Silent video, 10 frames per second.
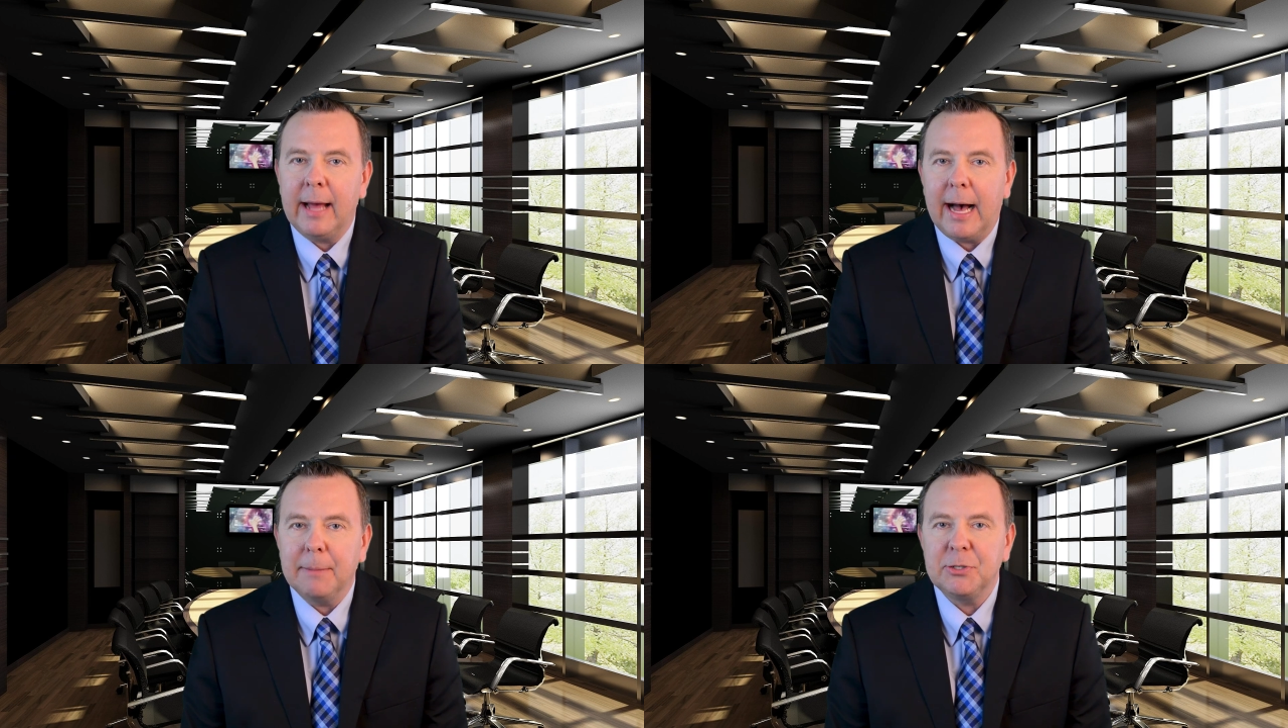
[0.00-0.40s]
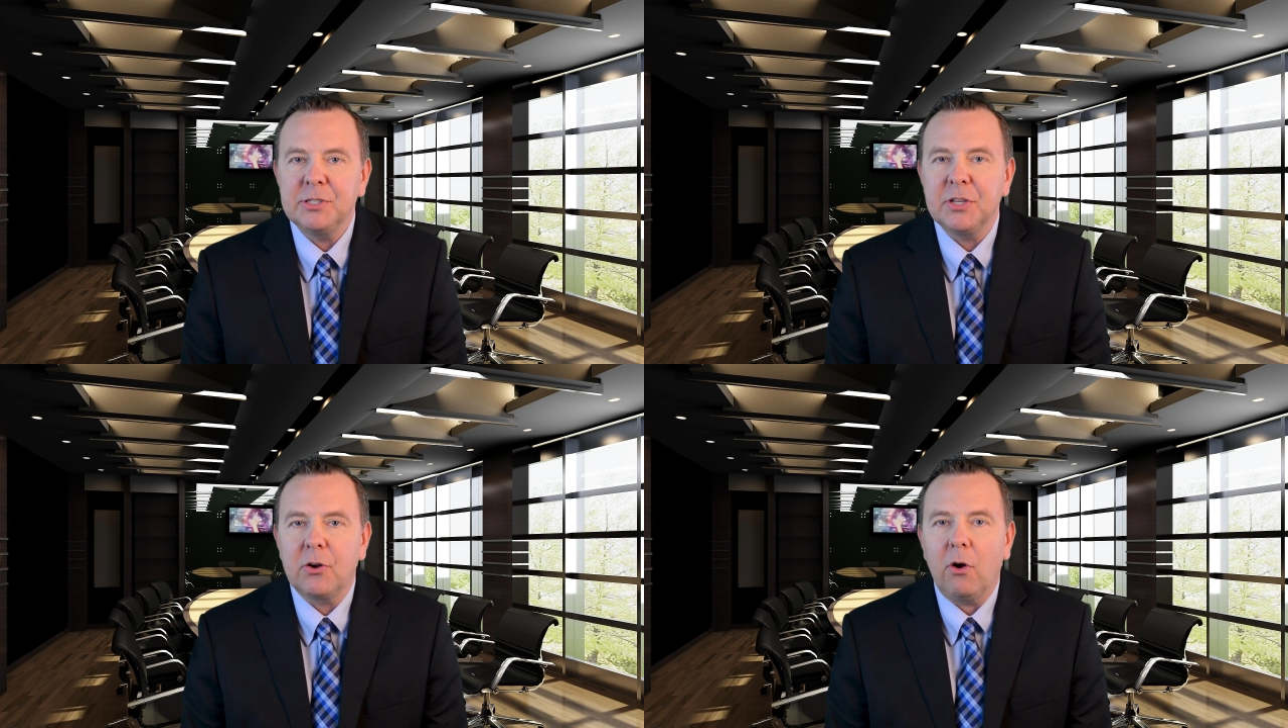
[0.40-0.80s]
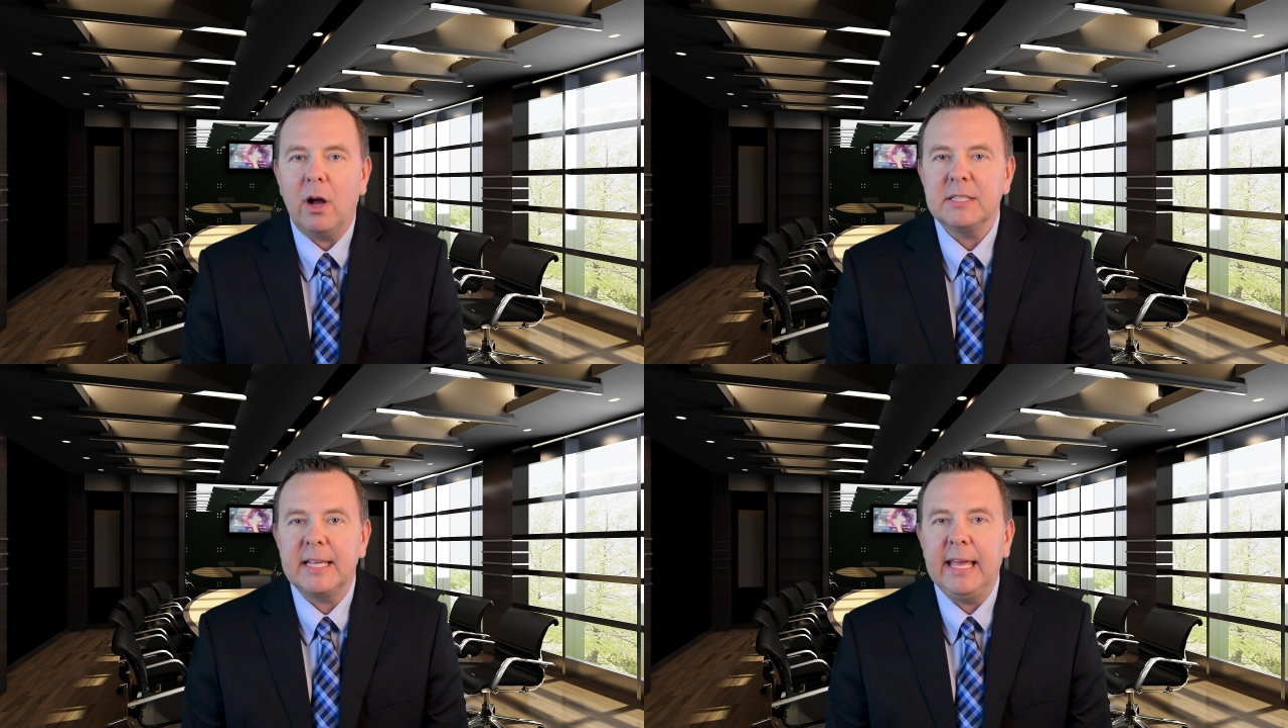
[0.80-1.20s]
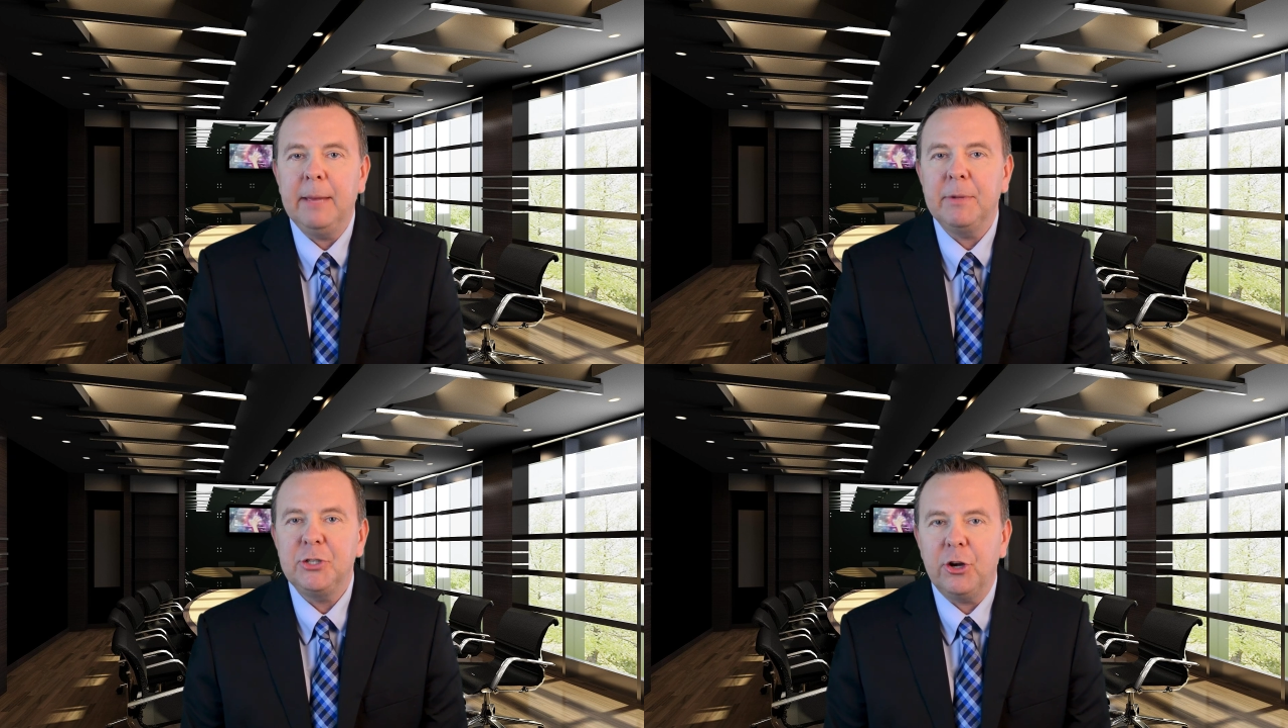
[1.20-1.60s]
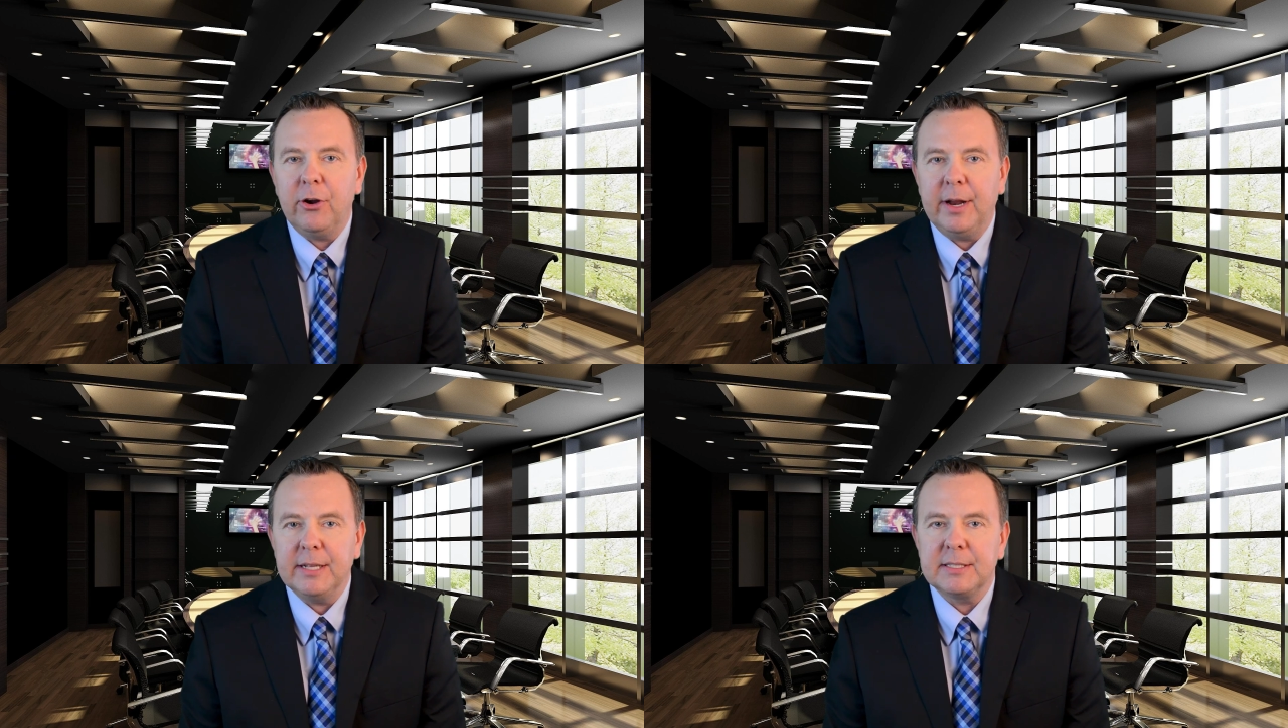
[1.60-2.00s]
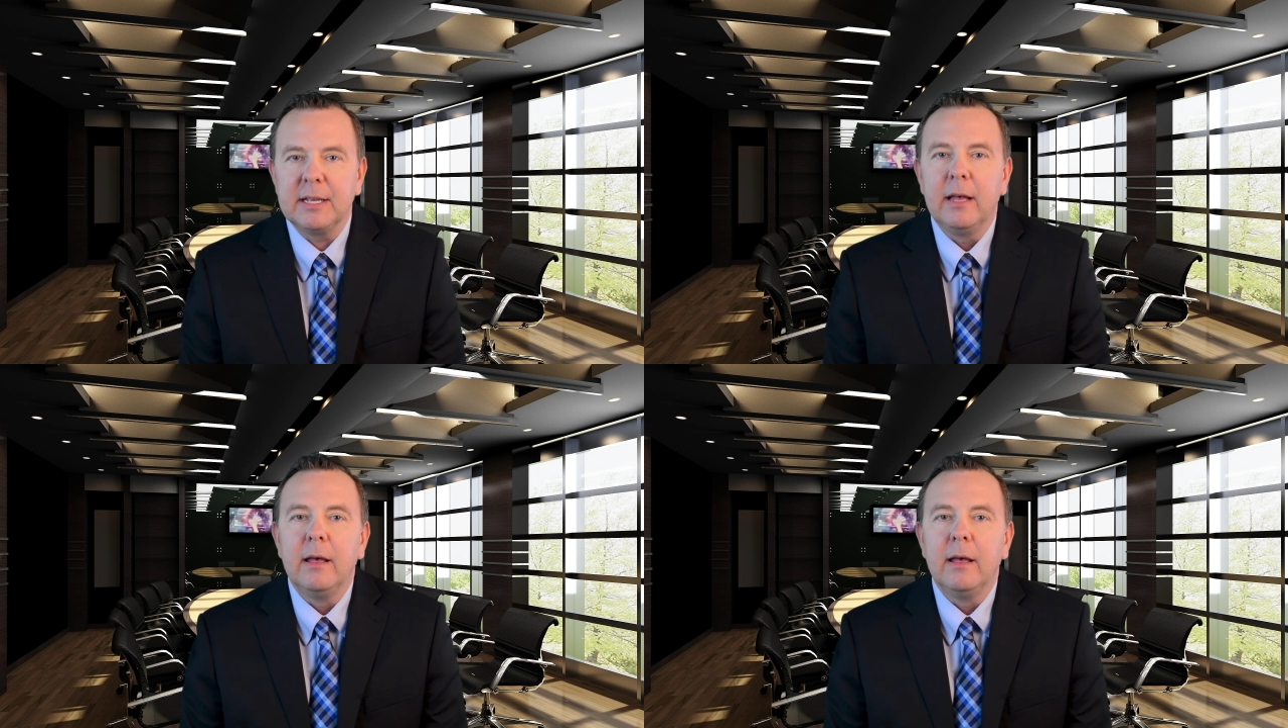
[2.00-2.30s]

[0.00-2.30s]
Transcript: options across key maturities,